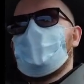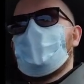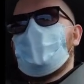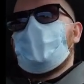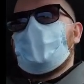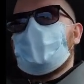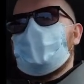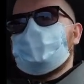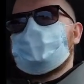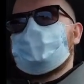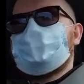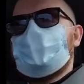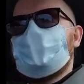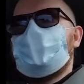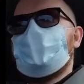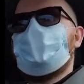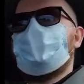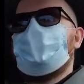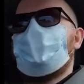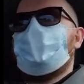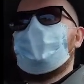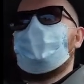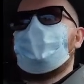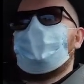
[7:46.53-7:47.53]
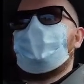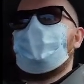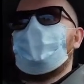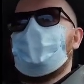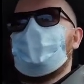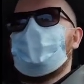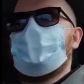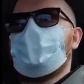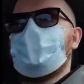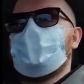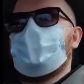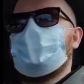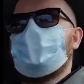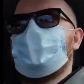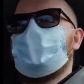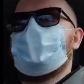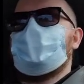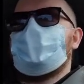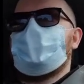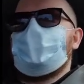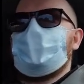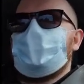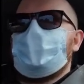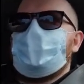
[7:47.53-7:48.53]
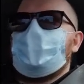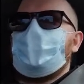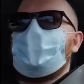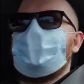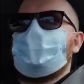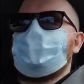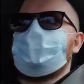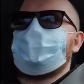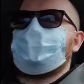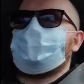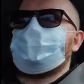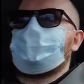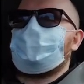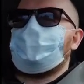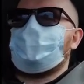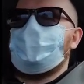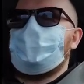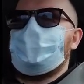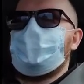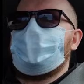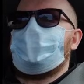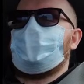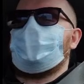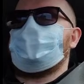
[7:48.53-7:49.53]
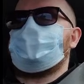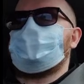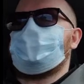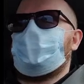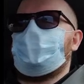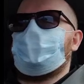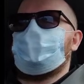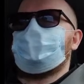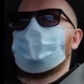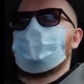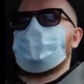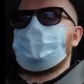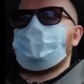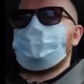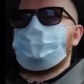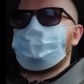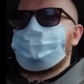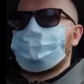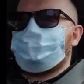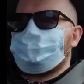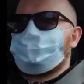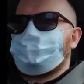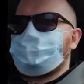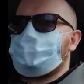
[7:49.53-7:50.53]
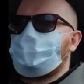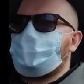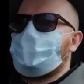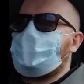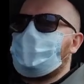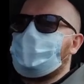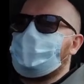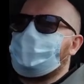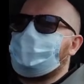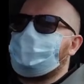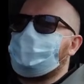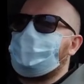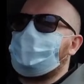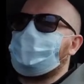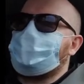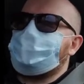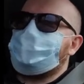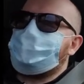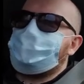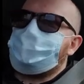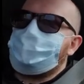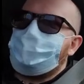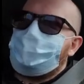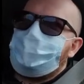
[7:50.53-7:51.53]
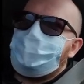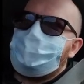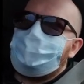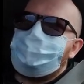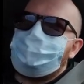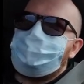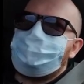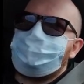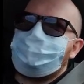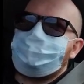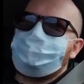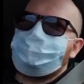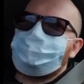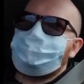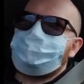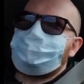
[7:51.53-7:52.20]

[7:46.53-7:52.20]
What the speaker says: We're gonna see if we can get a screen cut out, an acrylic screen,